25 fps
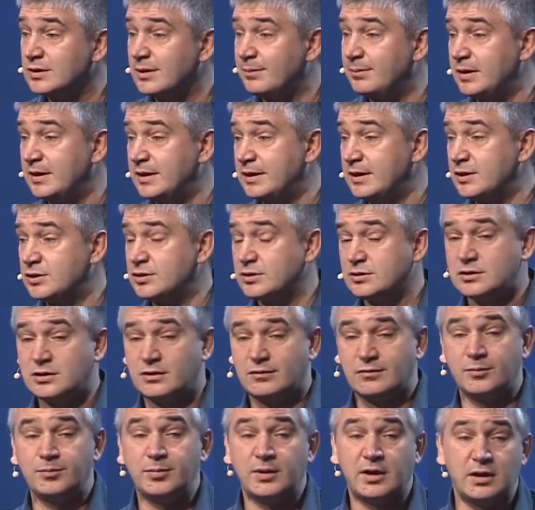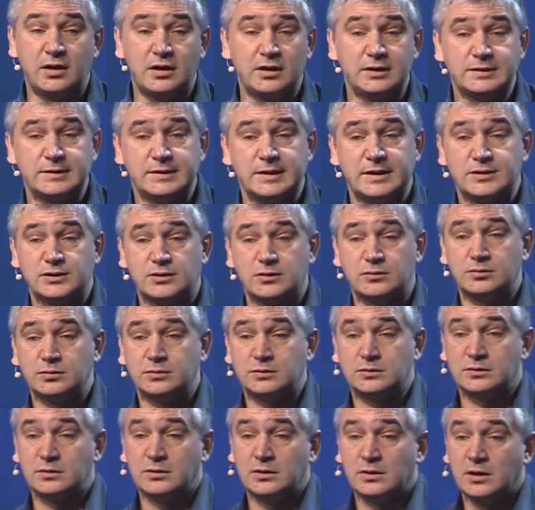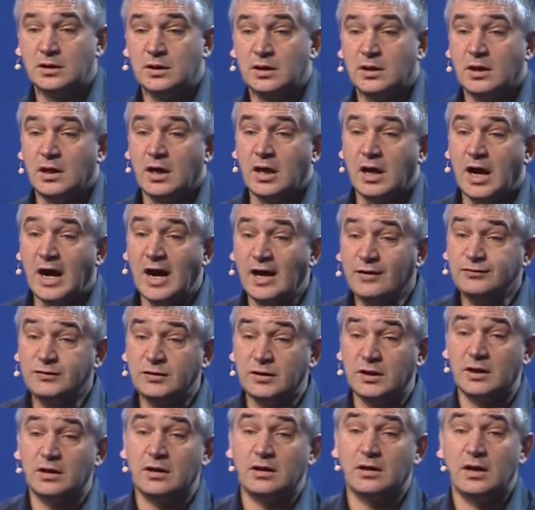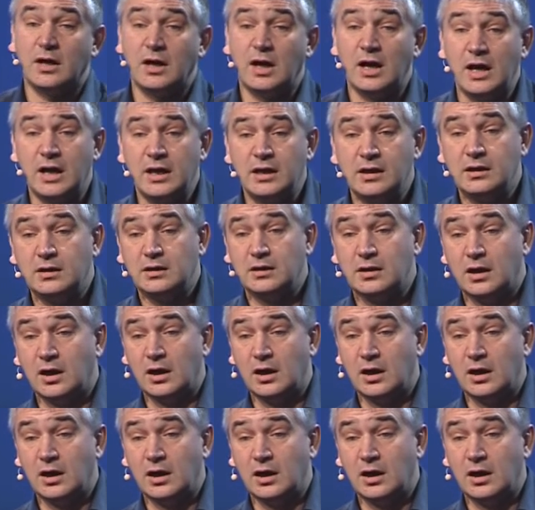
Application Server, Parallels Desktop. After I